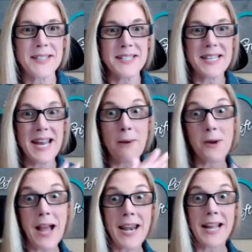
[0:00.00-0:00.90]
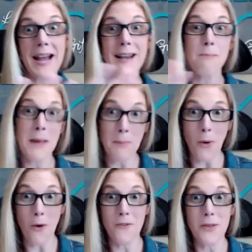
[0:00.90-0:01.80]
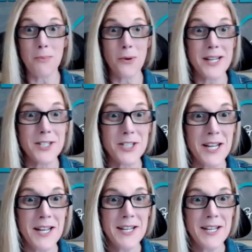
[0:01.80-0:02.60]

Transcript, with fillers: And today we're kind of guiding people over the bridge